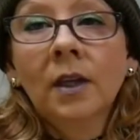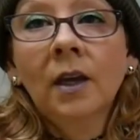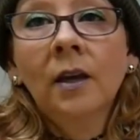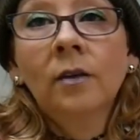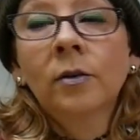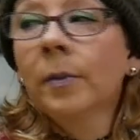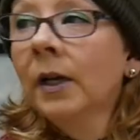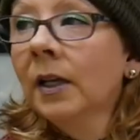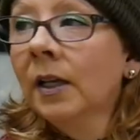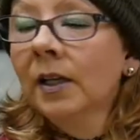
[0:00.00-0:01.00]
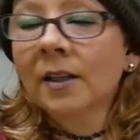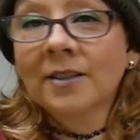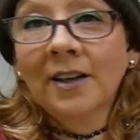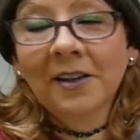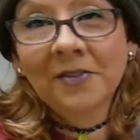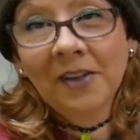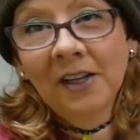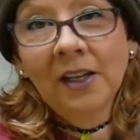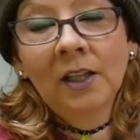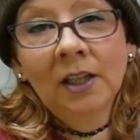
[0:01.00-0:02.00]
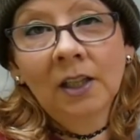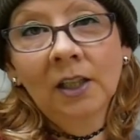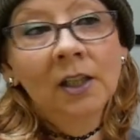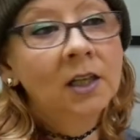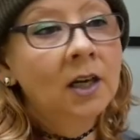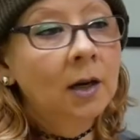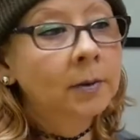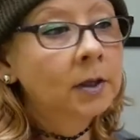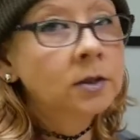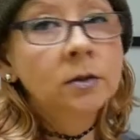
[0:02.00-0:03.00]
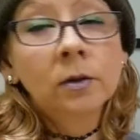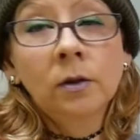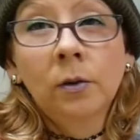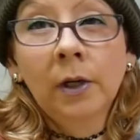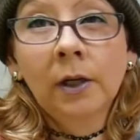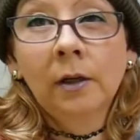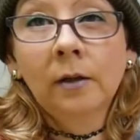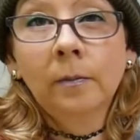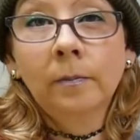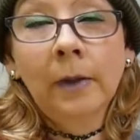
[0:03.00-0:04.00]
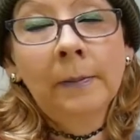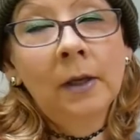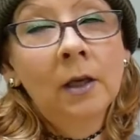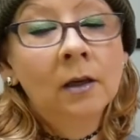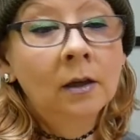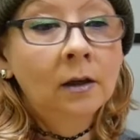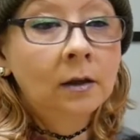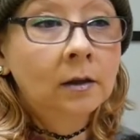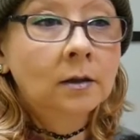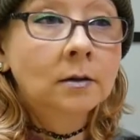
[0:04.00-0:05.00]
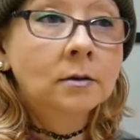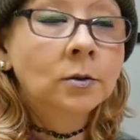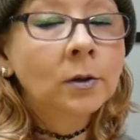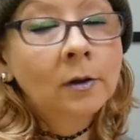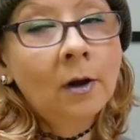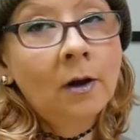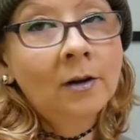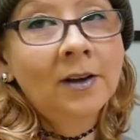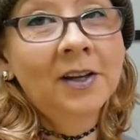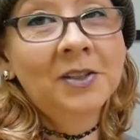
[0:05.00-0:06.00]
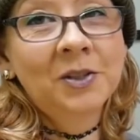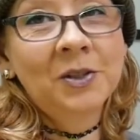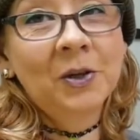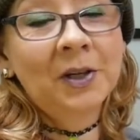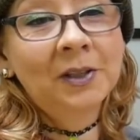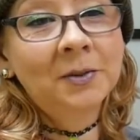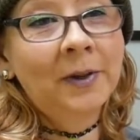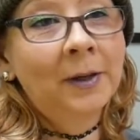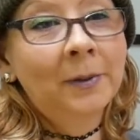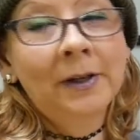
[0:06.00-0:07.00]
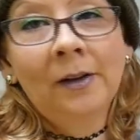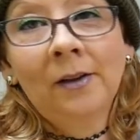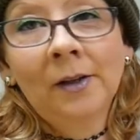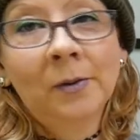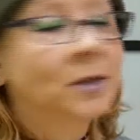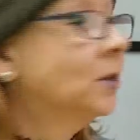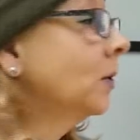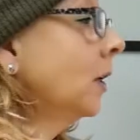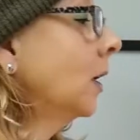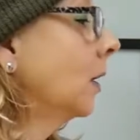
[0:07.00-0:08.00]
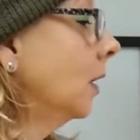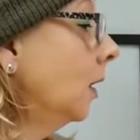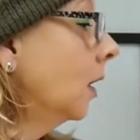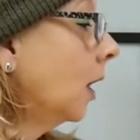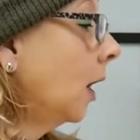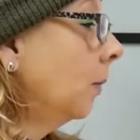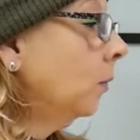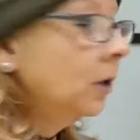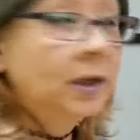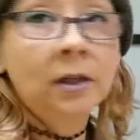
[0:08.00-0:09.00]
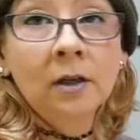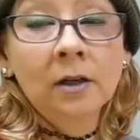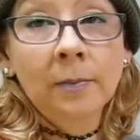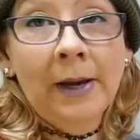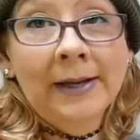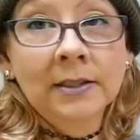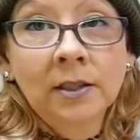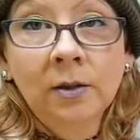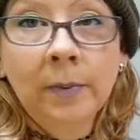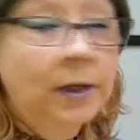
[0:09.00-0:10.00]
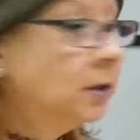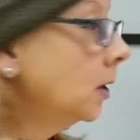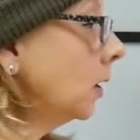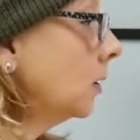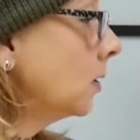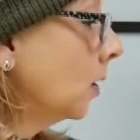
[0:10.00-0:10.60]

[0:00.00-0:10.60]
Hey everybody, Zakafine here. I'm going to do a quick, maybe sort of long tutorial depending upon how long you want to tune in. I'm working on a pastel painting, so